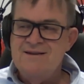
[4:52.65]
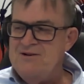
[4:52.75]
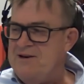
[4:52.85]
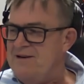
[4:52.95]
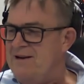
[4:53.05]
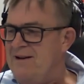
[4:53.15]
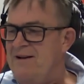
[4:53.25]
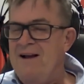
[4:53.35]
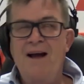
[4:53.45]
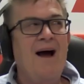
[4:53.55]
Good on you.
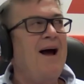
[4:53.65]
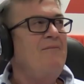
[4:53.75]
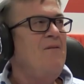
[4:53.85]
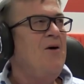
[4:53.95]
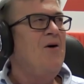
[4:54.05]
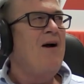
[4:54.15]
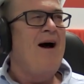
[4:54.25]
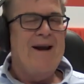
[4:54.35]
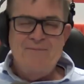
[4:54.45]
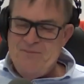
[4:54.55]
Um, all
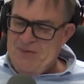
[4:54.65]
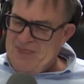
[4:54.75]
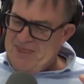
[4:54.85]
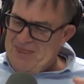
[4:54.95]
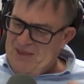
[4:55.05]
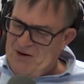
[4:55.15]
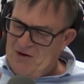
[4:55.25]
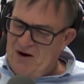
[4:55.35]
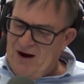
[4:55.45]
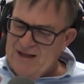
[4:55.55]
right,
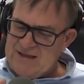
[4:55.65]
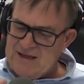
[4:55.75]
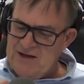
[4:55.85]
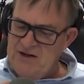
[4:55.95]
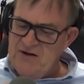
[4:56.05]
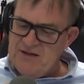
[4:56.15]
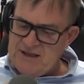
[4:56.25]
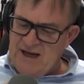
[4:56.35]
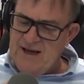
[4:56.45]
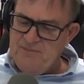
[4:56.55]
all right. So you
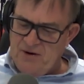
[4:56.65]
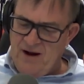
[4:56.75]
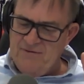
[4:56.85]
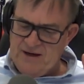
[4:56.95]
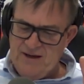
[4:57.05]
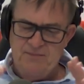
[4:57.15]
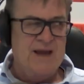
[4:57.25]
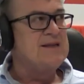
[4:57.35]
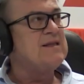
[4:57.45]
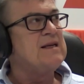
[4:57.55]
say private
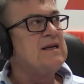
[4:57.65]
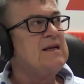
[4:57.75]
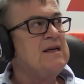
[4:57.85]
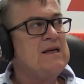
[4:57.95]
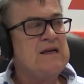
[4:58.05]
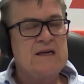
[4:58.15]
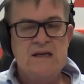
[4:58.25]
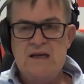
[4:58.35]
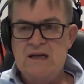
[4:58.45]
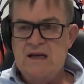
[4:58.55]
capacity.
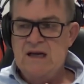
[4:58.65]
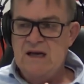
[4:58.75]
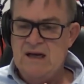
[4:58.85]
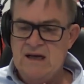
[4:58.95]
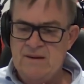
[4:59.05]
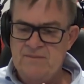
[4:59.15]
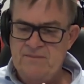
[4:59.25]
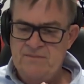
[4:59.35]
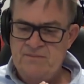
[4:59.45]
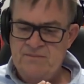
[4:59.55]

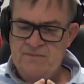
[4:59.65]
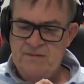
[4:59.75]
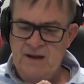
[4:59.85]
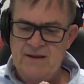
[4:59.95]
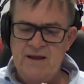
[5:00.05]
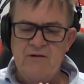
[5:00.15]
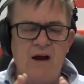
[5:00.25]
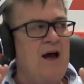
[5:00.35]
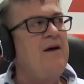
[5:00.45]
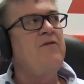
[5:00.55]
Um, And there
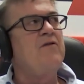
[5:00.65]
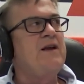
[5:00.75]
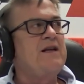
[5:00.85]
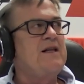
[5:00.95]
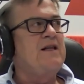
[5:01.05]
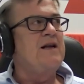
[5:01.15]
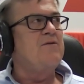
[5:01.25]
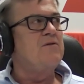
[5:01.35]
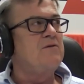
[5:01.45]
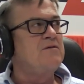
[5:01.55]
are very clear
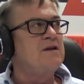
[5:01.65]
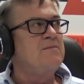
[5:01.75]
rules.